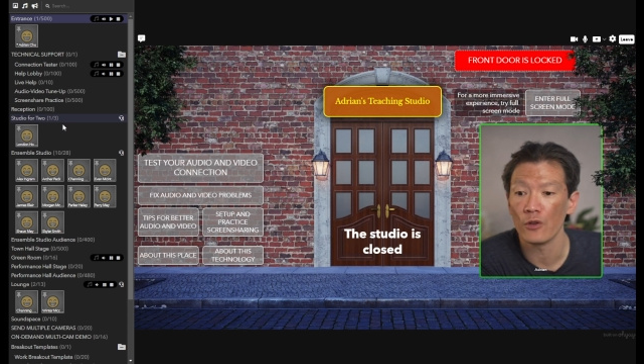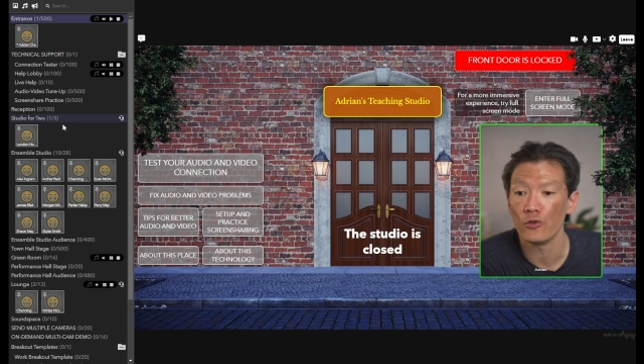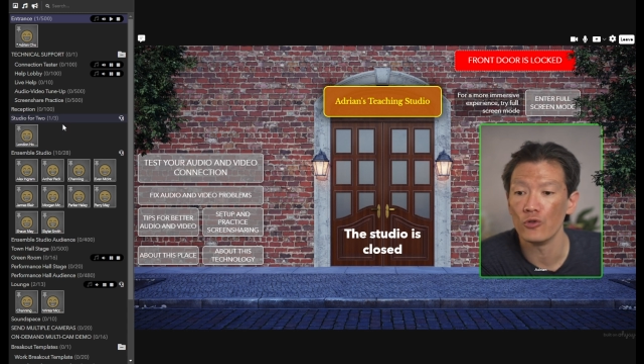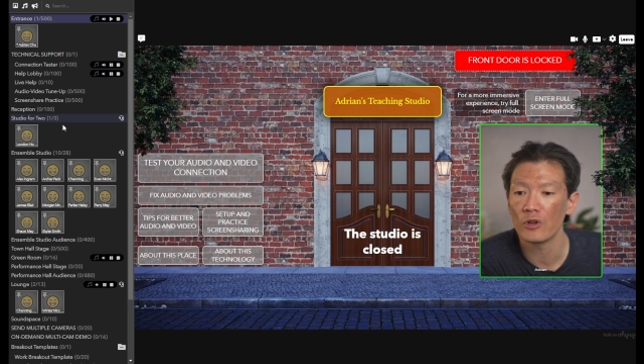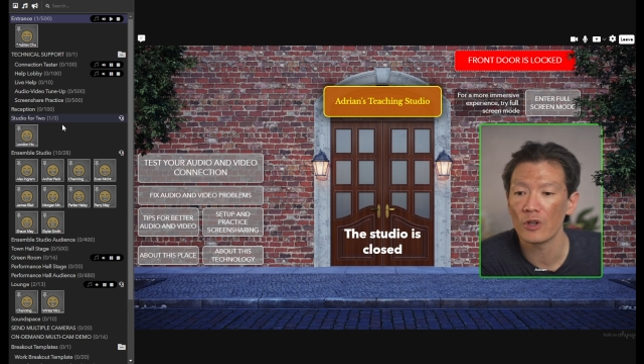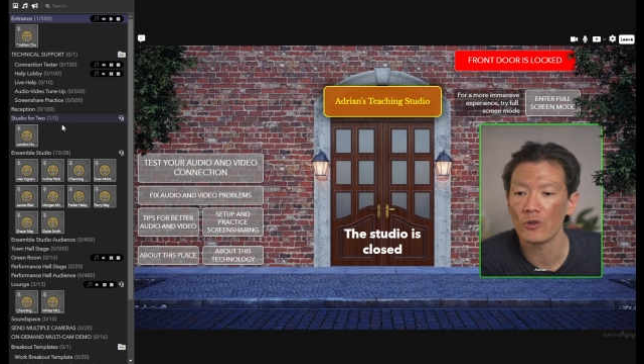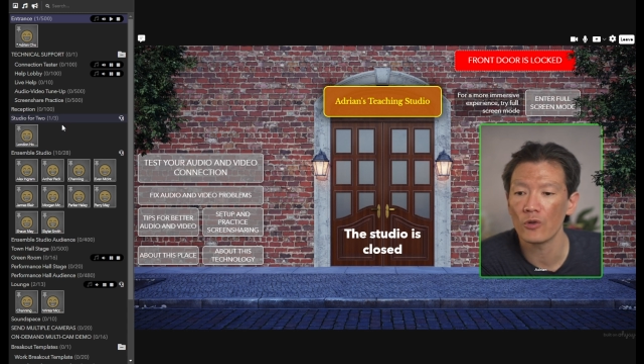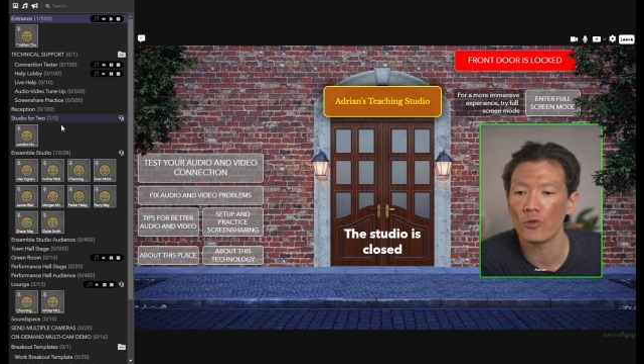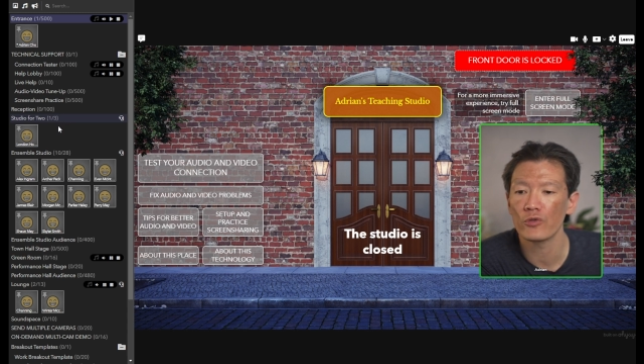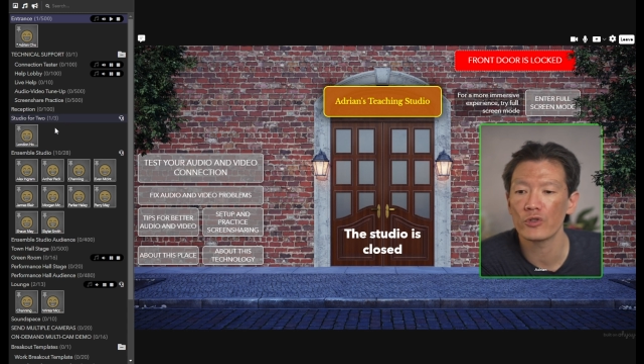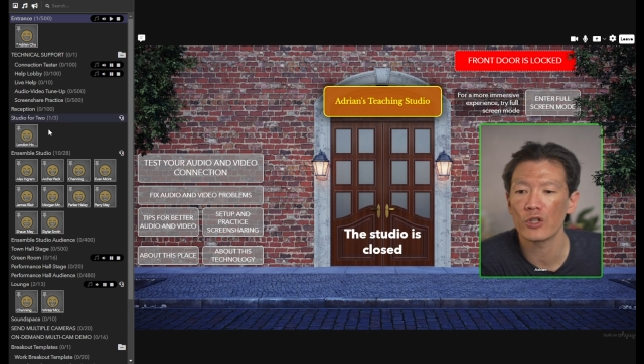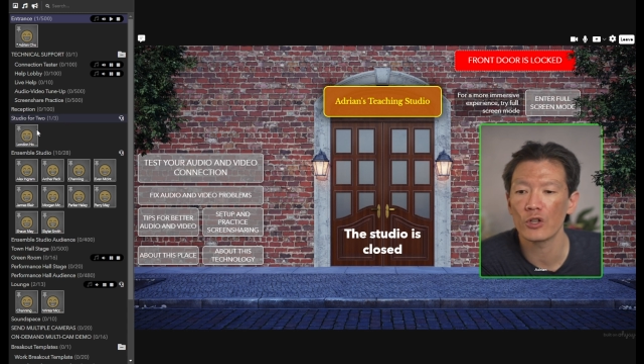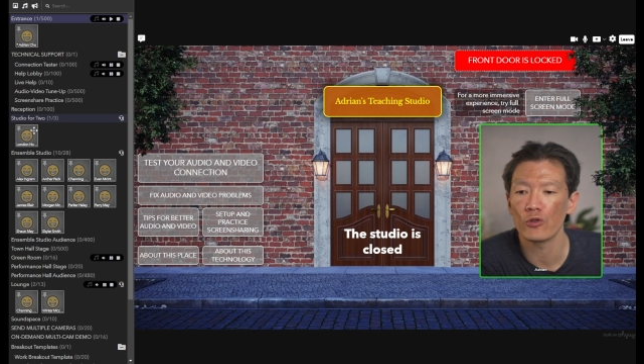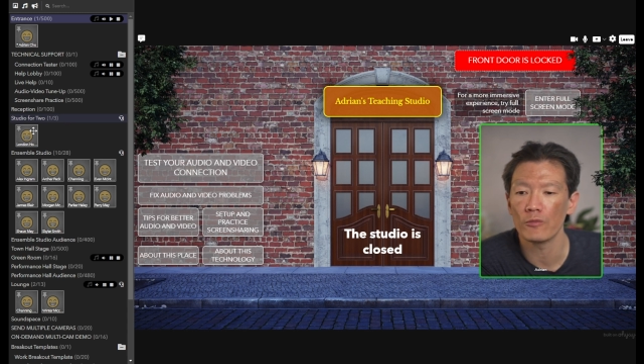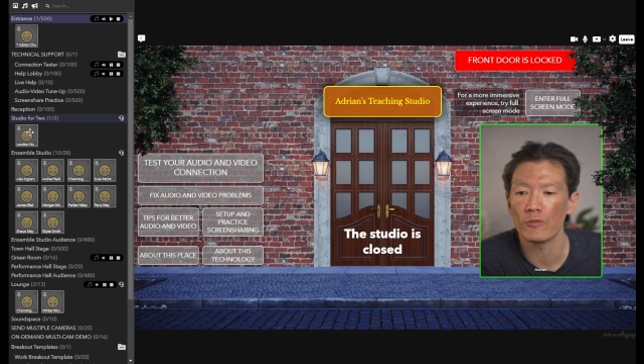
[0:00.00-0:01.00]
You can
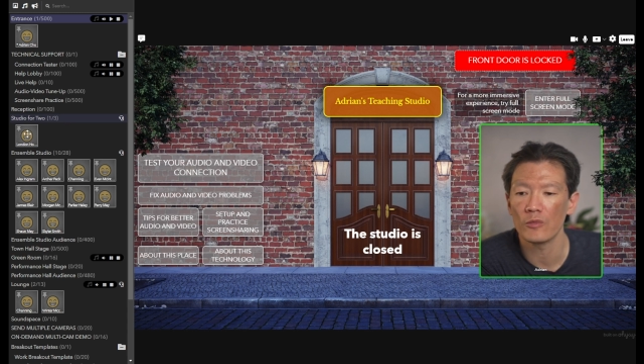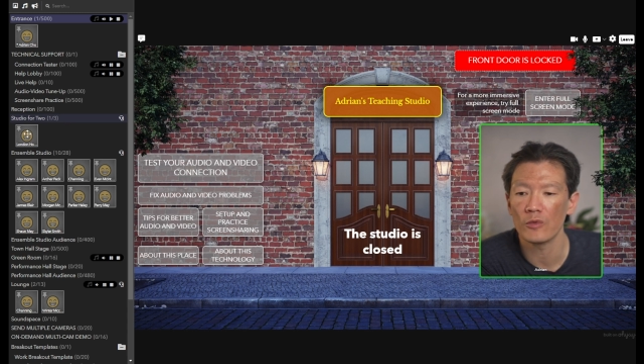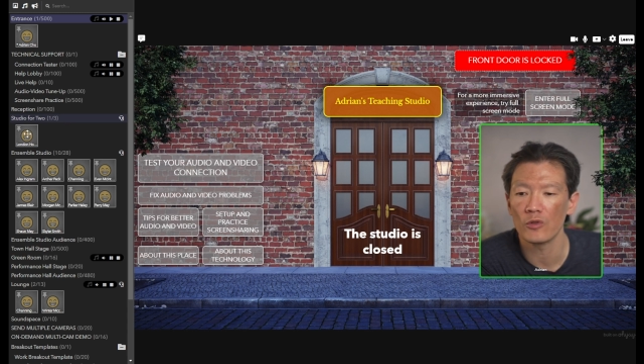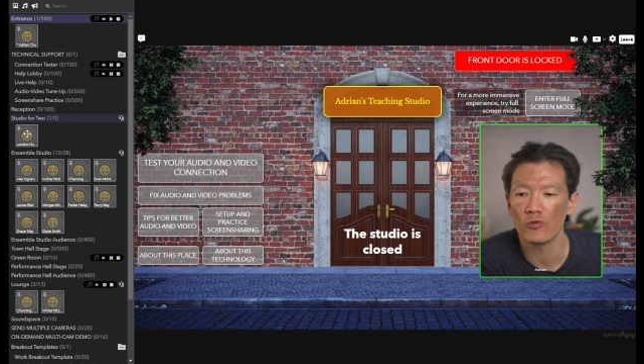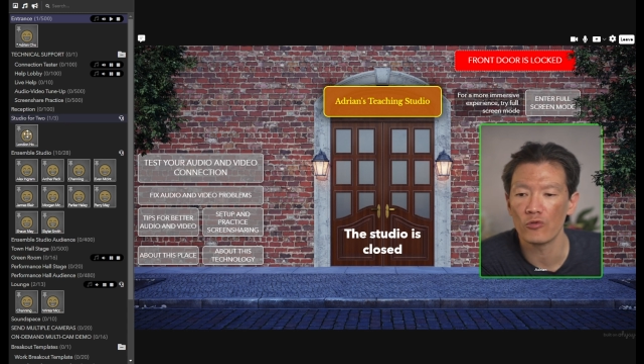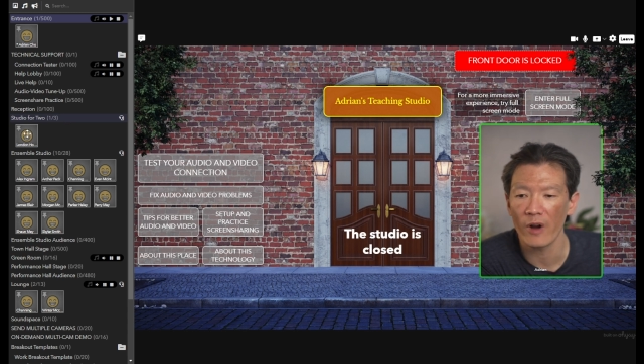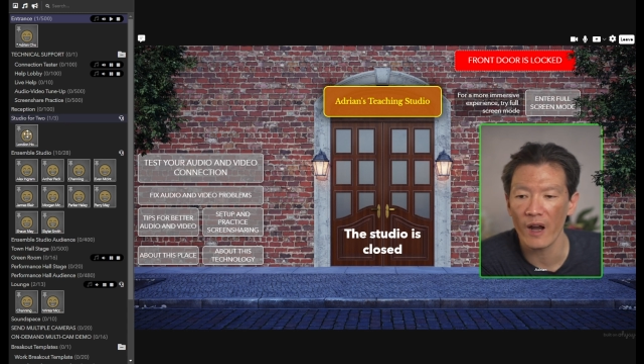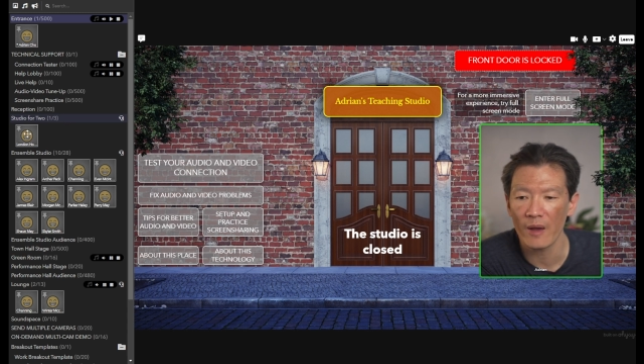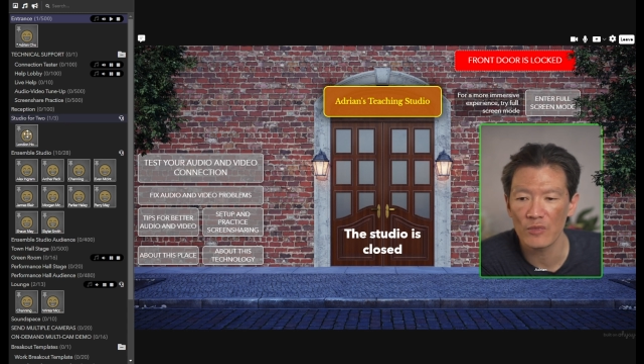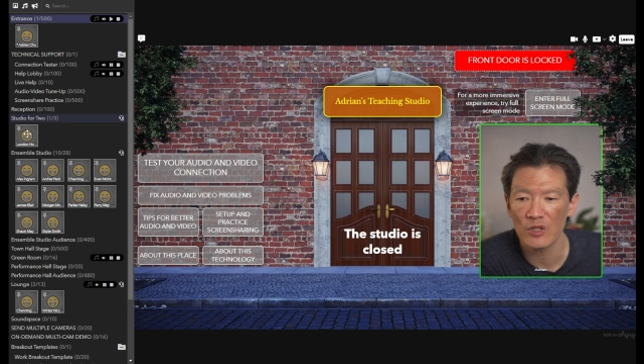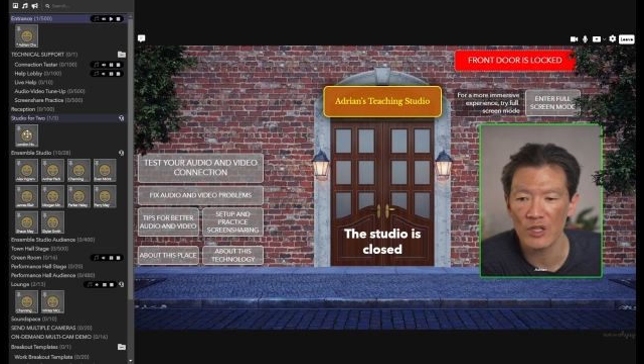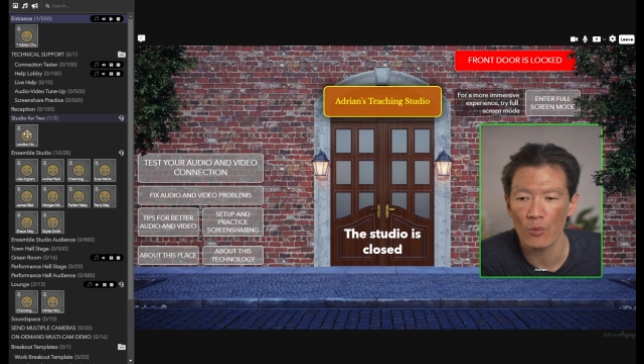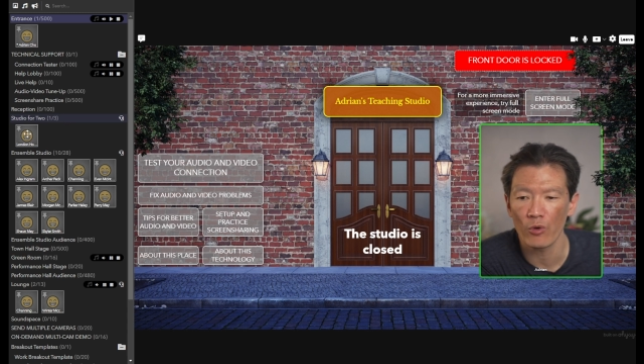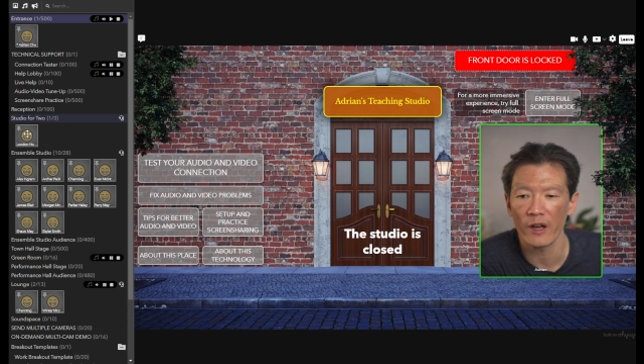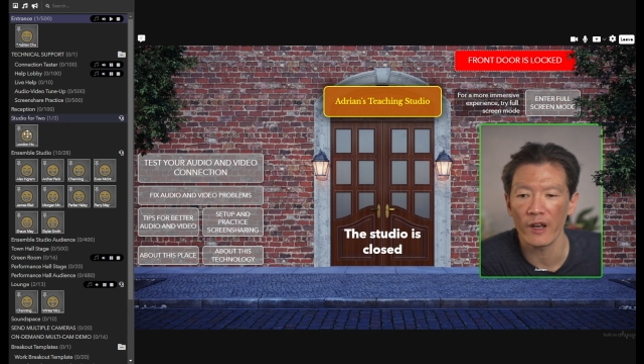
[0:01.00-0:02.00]
also grab
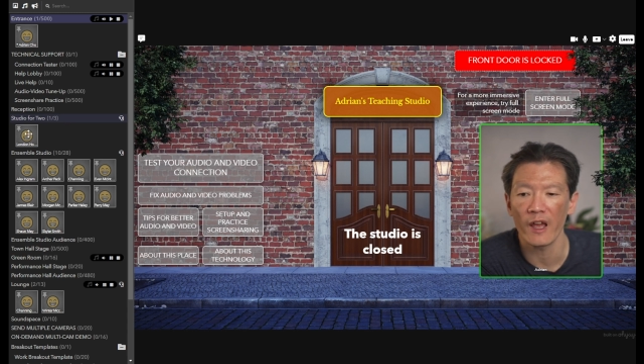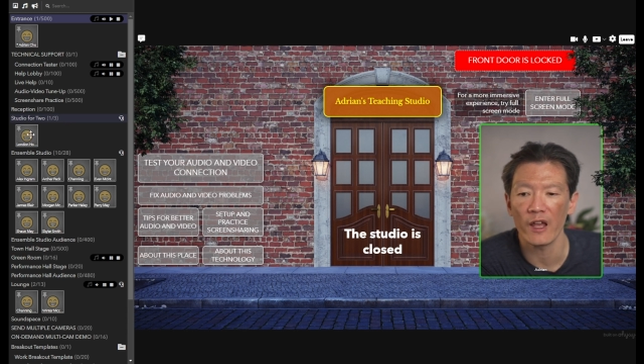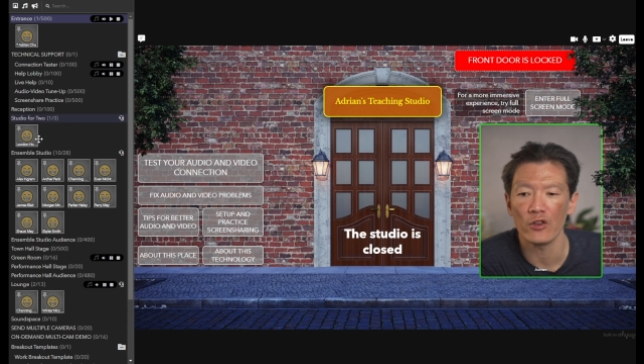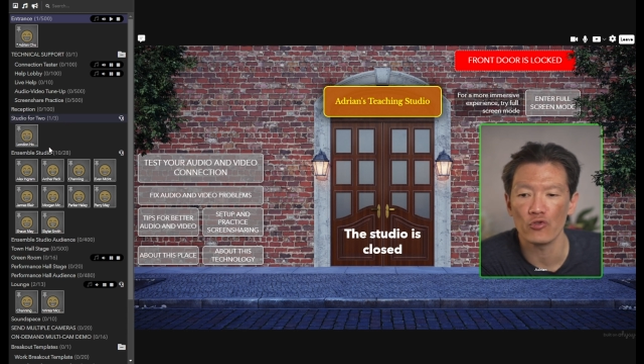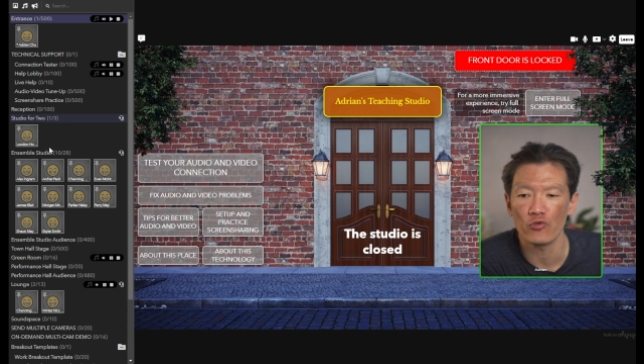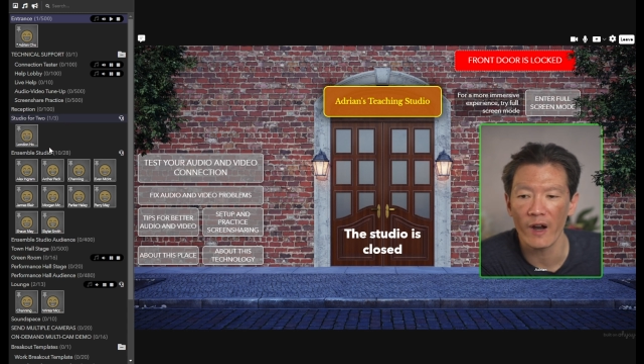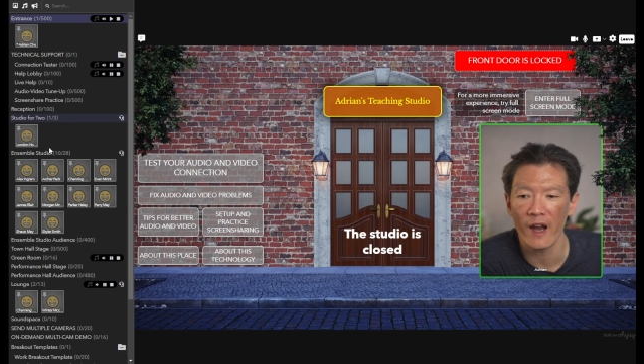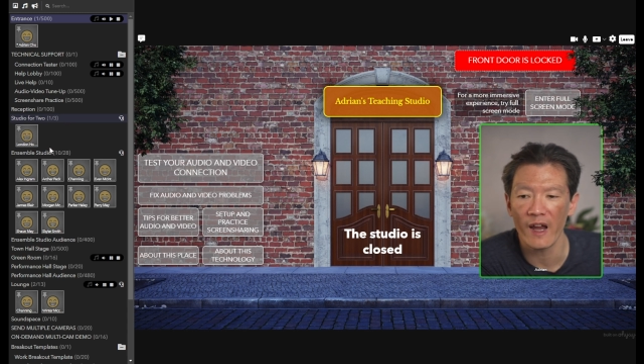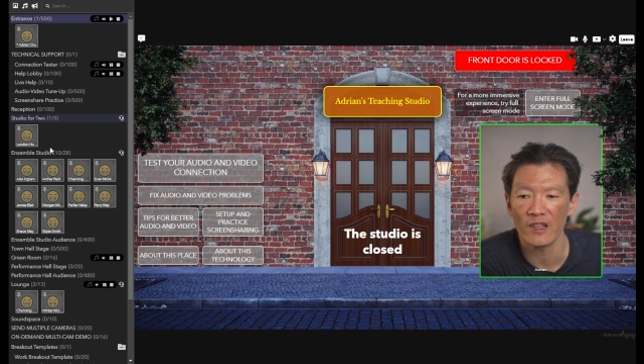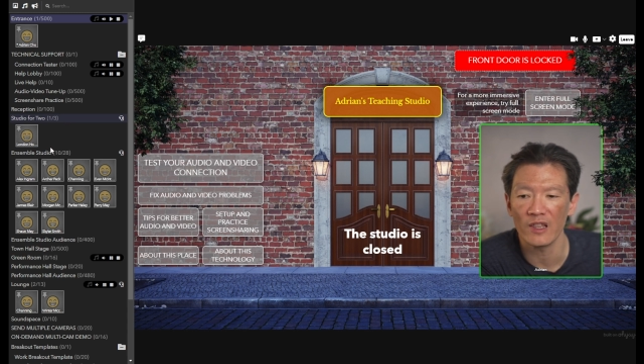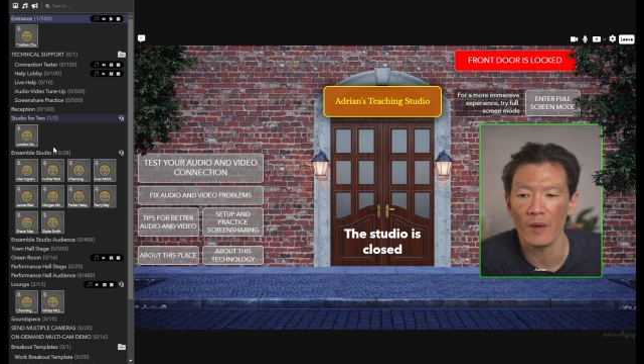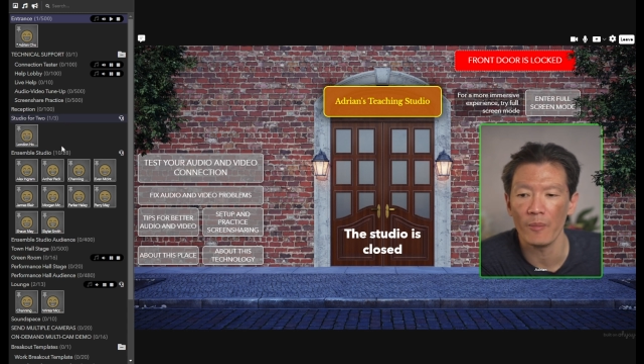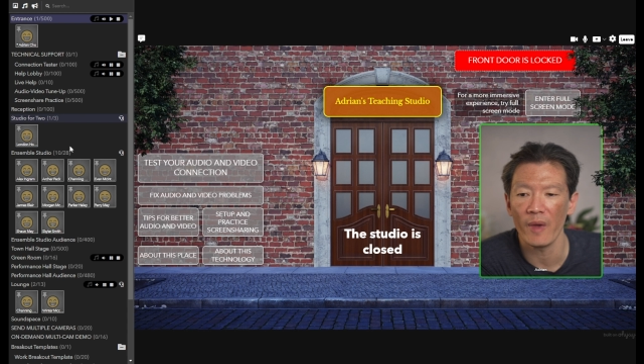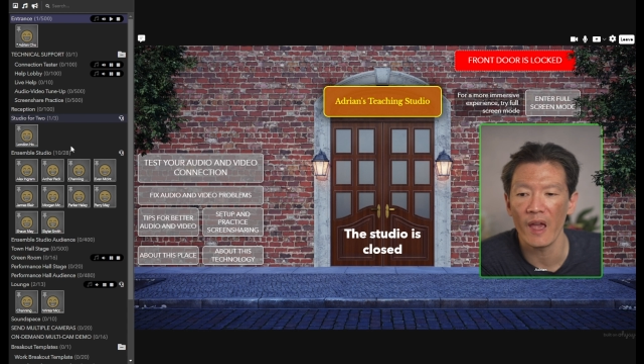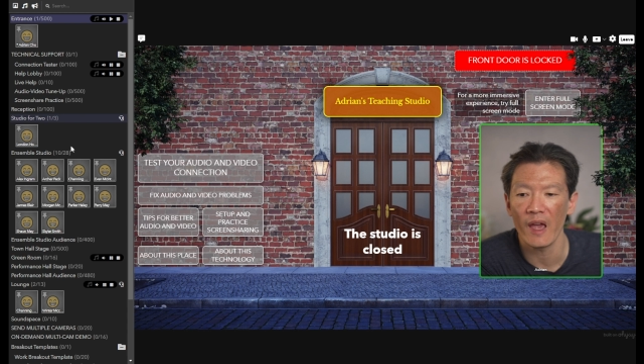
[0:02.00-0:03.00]
someone and drag
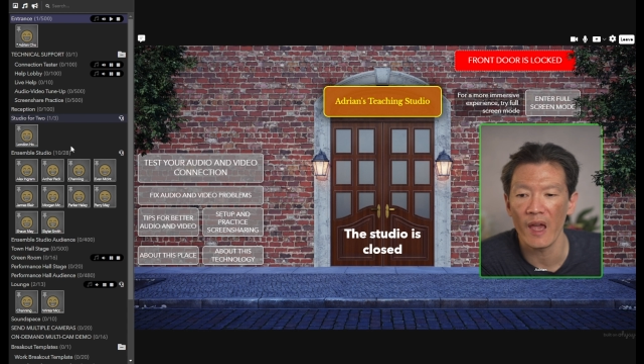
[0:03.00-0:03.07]
them